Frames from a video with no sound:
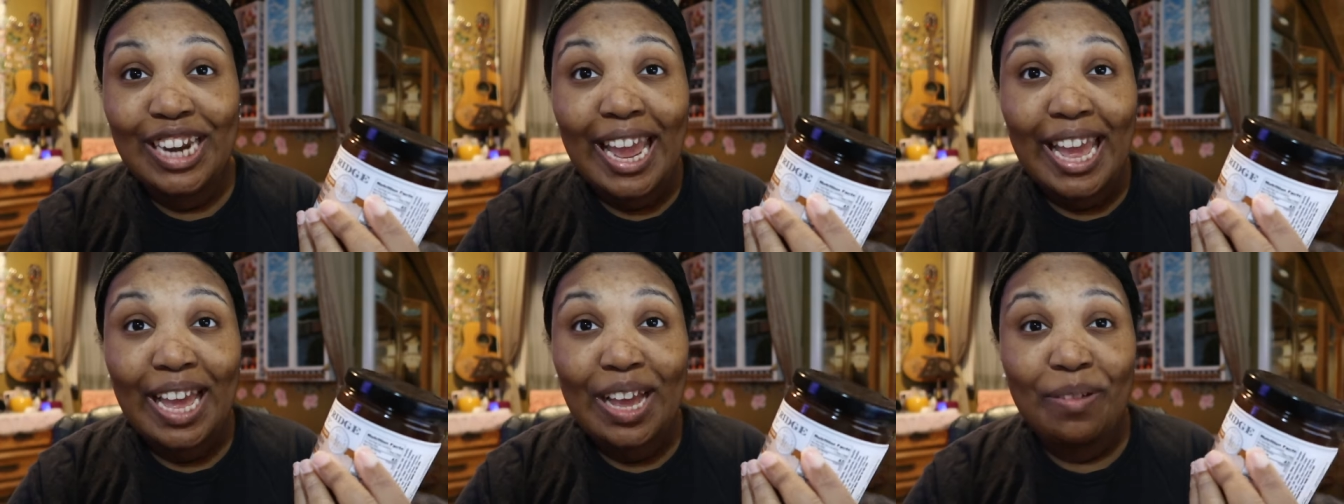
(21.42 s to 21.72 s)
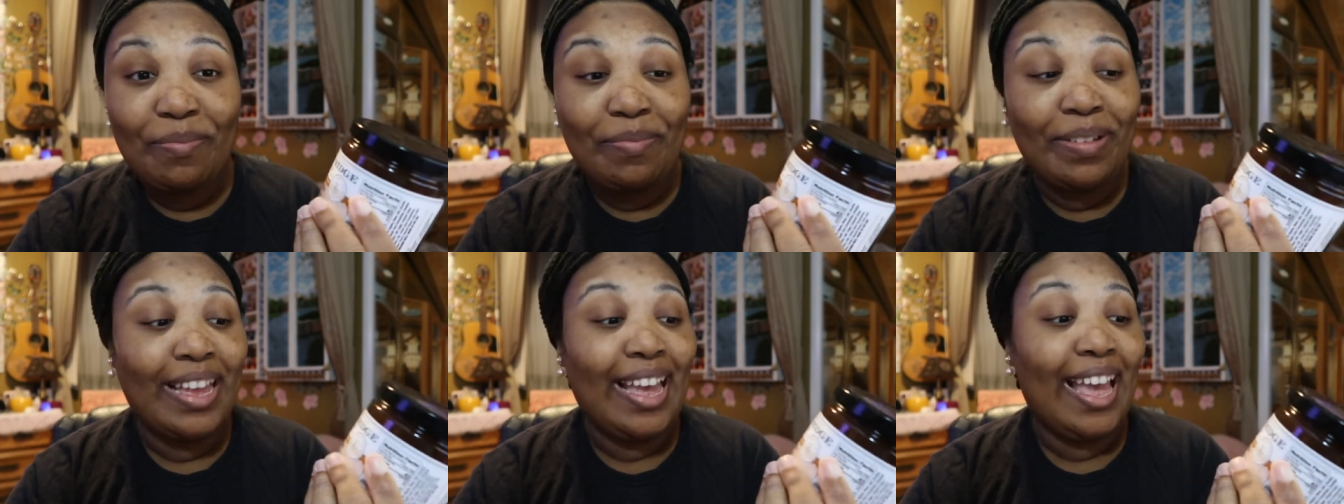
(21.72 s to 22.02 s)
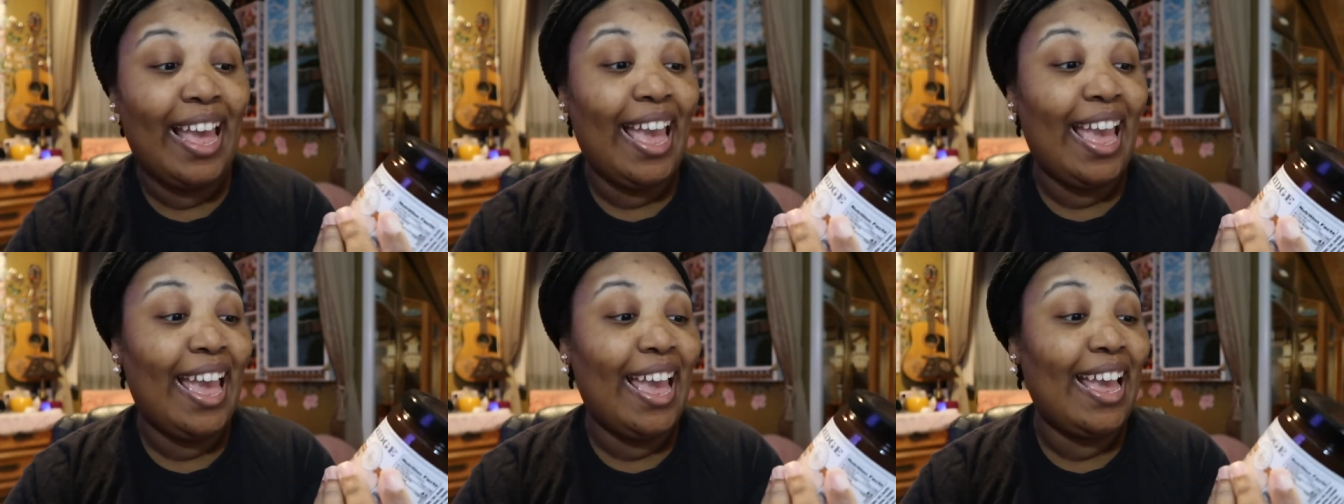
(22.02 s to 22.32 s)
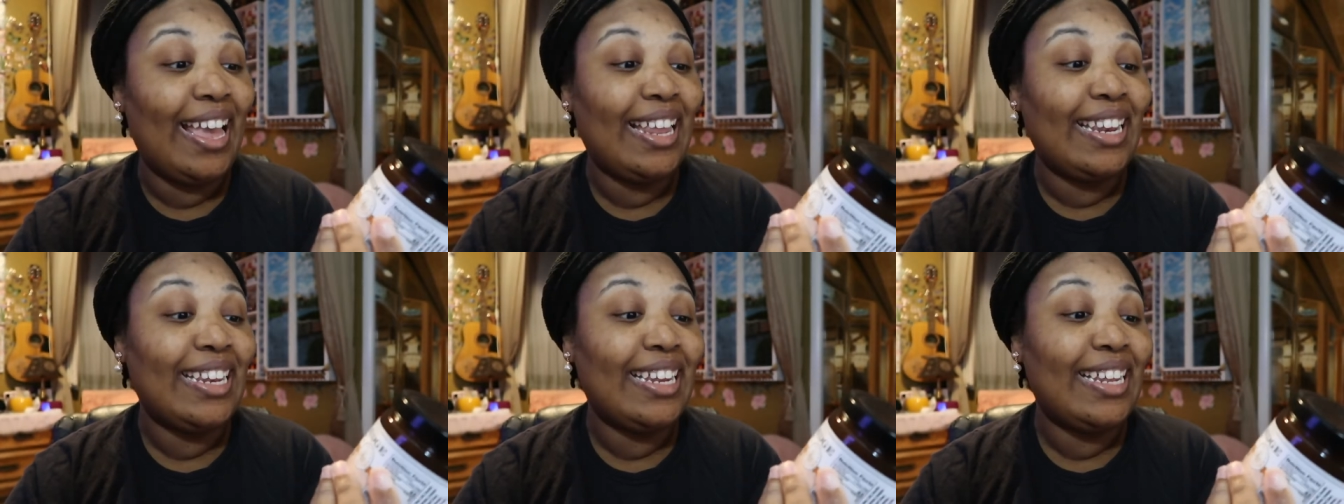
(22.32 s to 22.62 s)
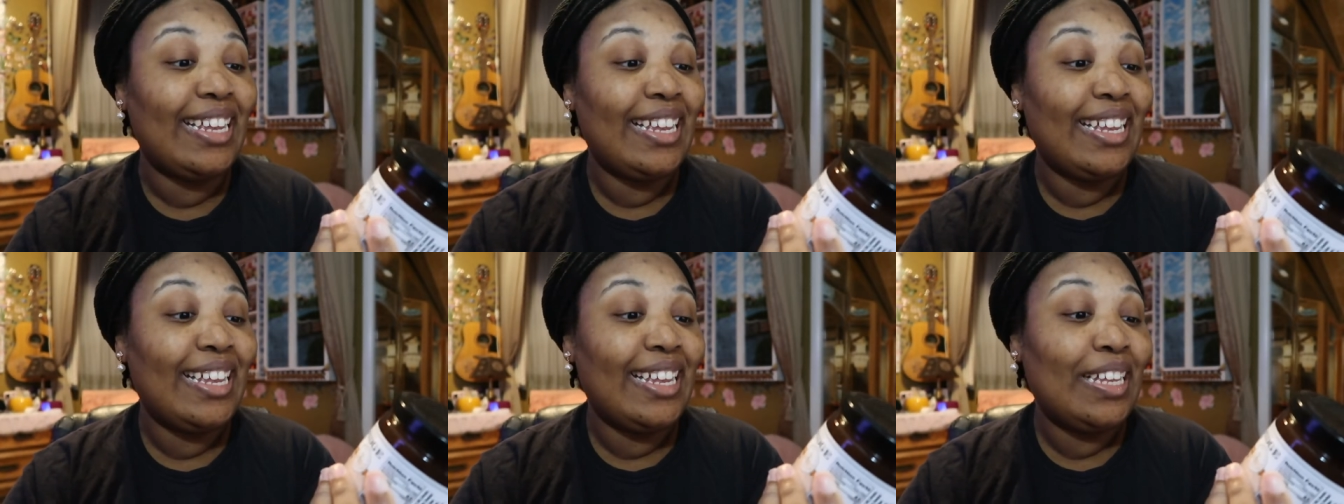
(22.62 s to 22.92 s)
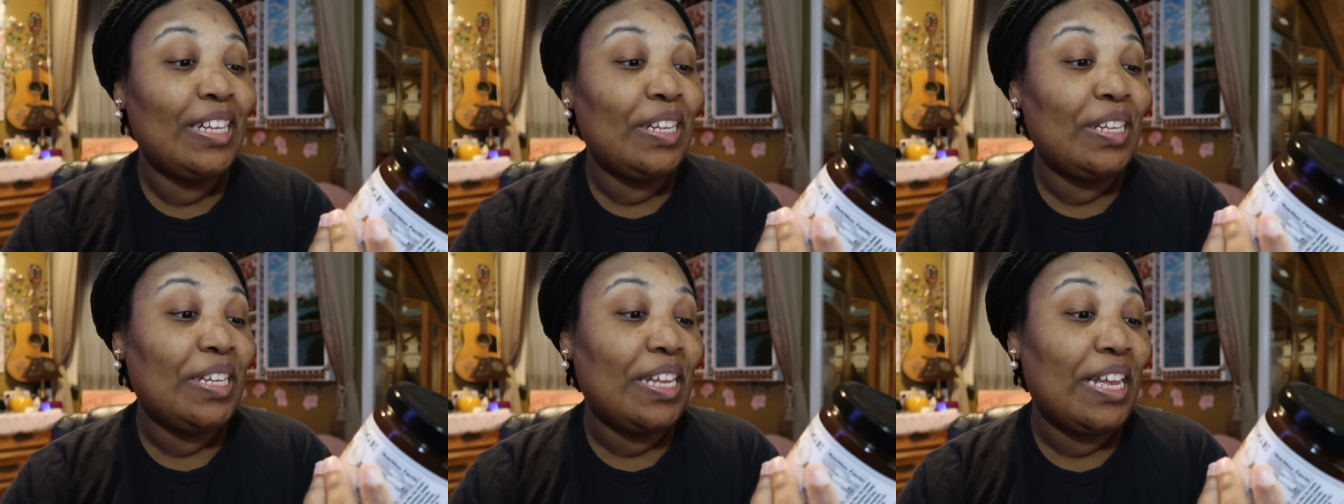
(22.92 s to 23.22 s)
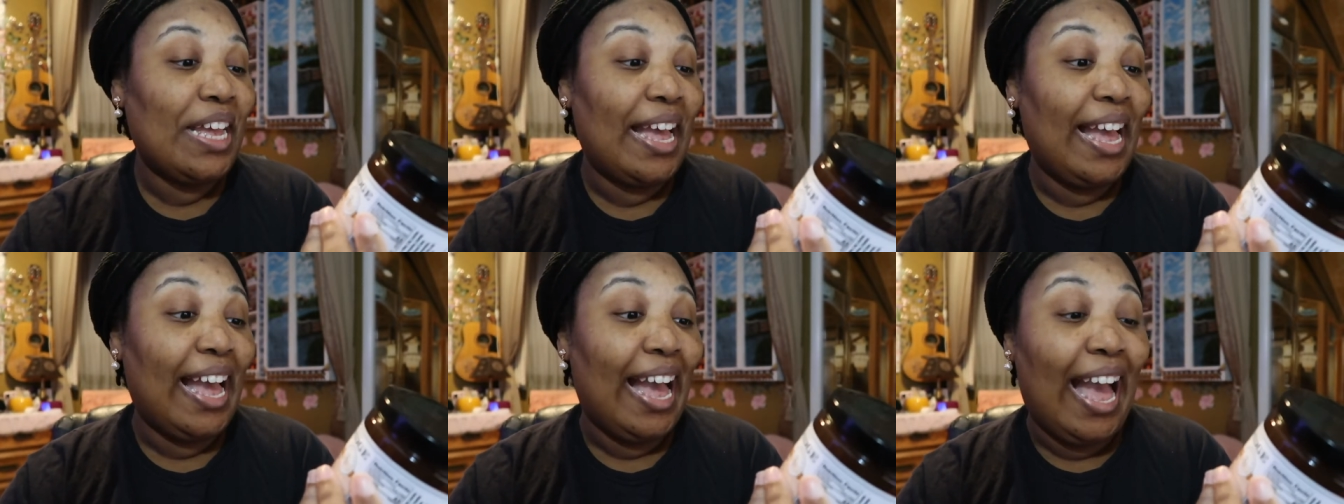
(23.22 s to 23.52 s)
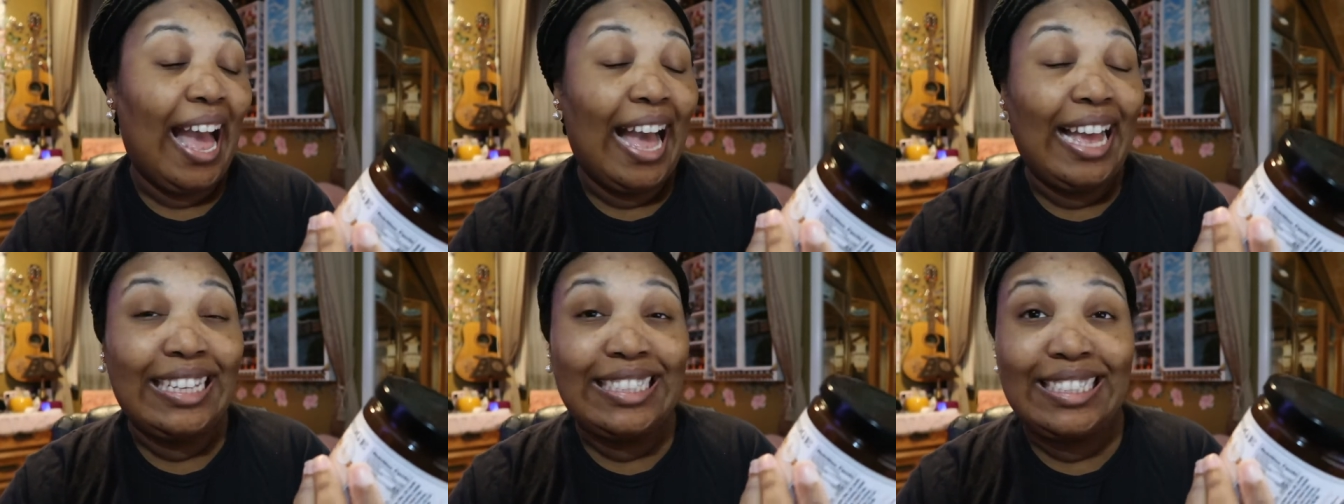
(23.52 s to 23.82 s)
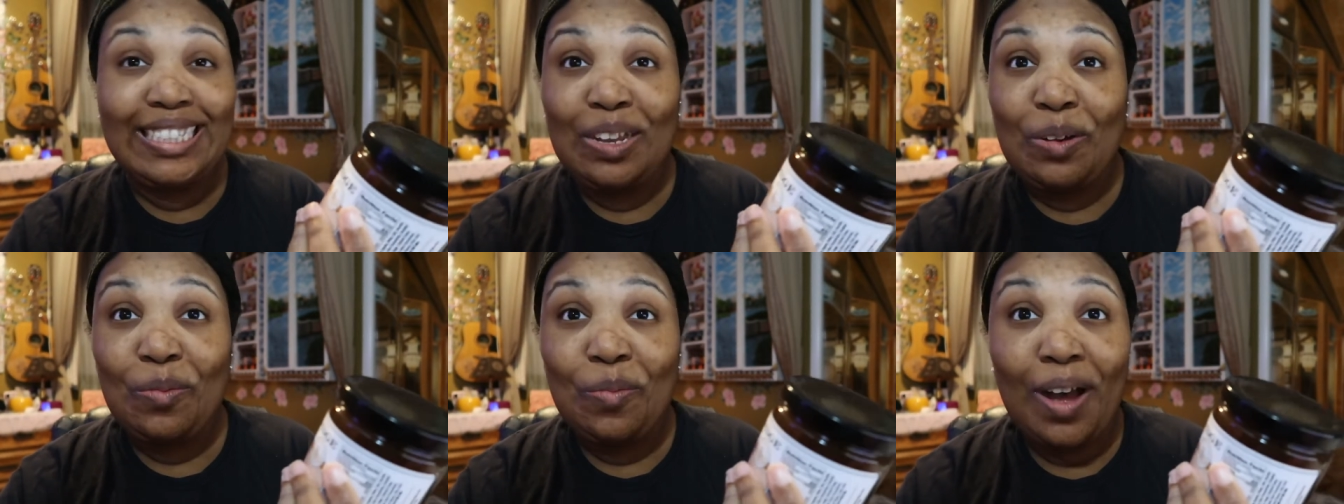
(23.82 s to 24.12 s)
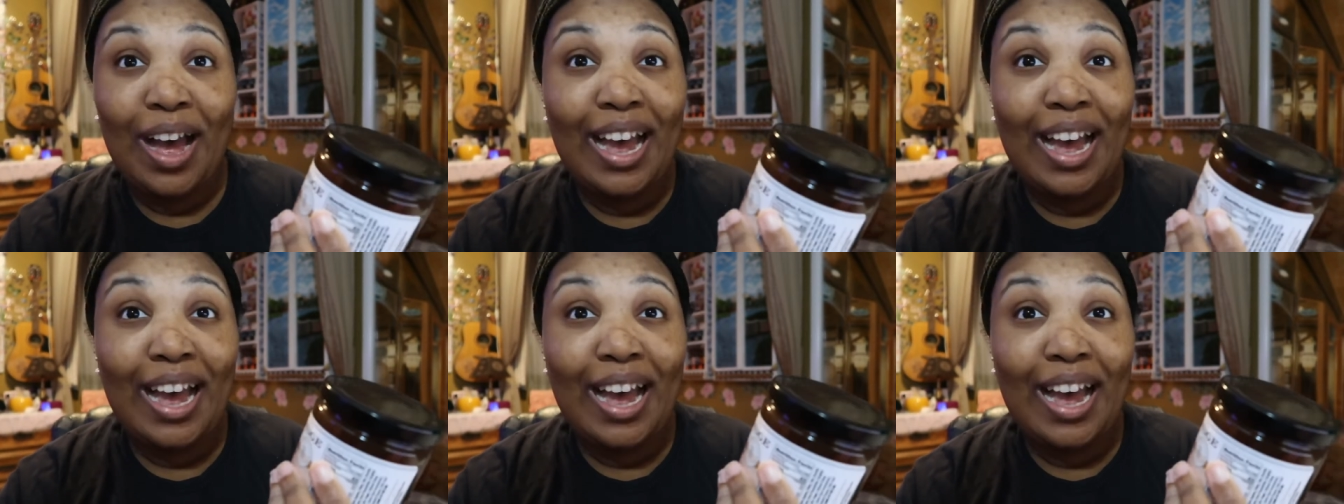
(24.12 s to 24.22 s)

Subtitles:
jam, and I said,